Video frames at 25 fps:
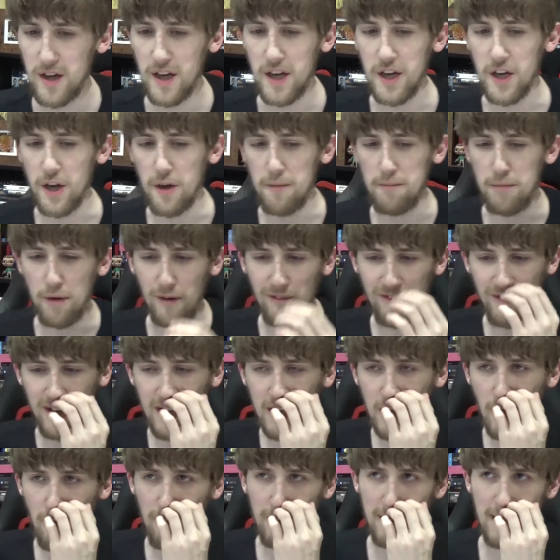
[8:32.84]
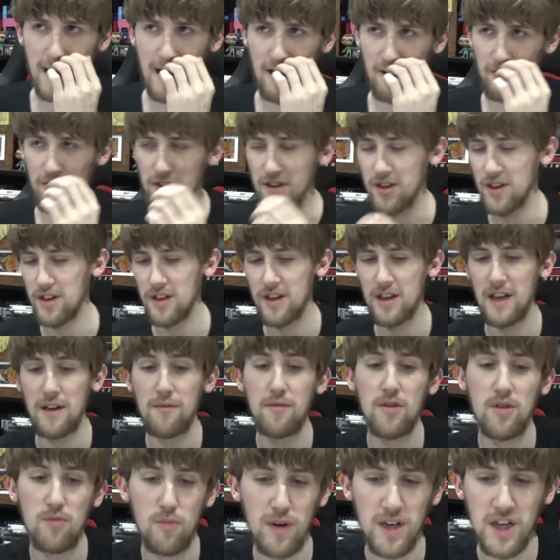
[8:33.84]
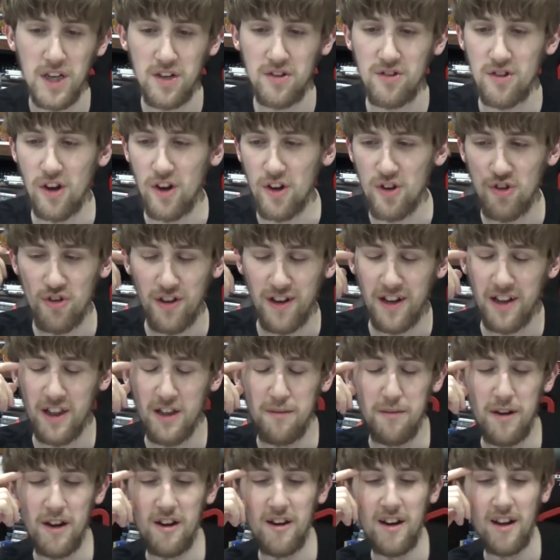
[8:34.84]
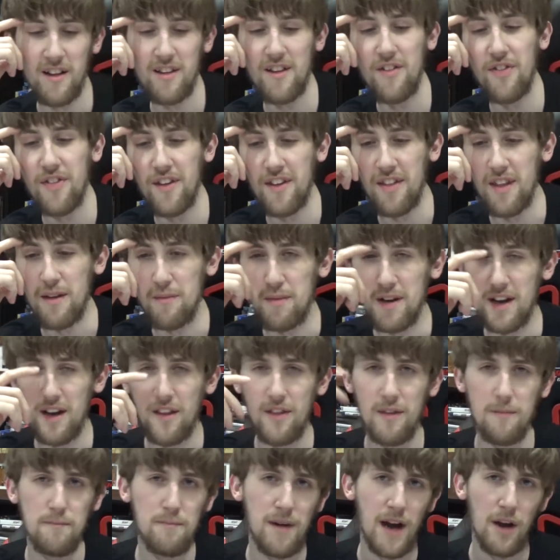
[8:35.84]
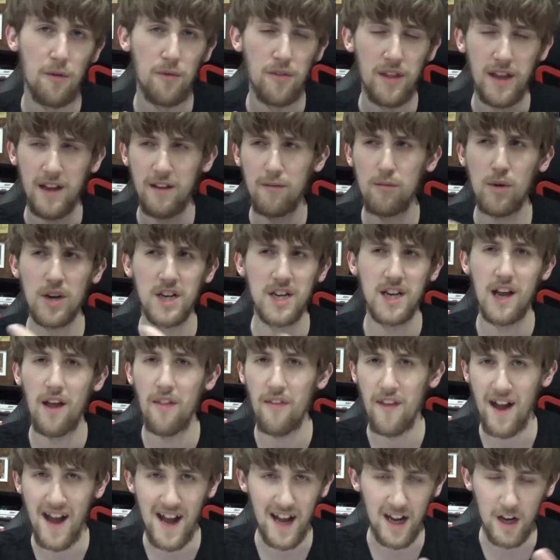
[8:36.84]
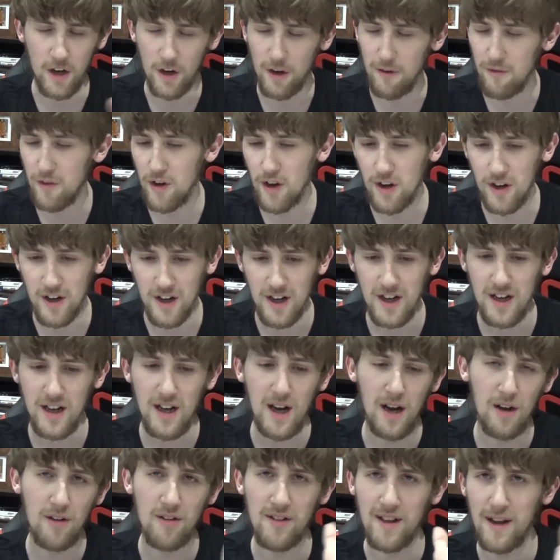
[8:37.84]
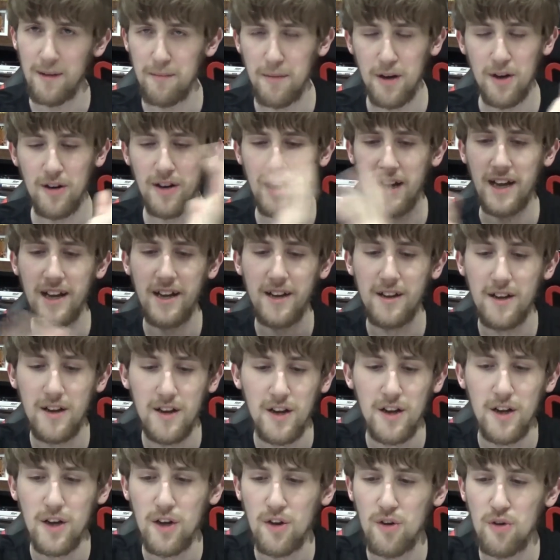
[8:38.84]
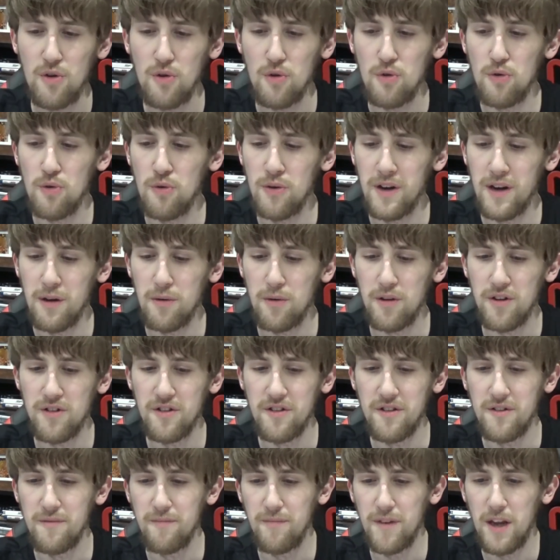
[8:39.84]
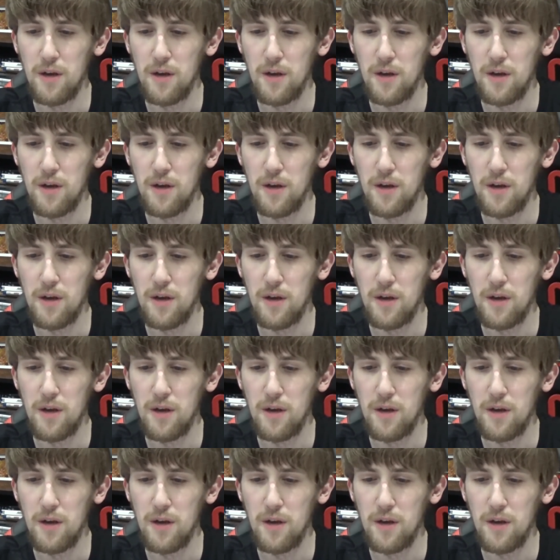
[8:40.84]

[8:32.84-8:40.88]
you know Buffy going out, and even when she started drinking the beer, and I didn't think there'd be anything bad with it. Even when she had the hangover, I was like, okay, cool. It wasn't.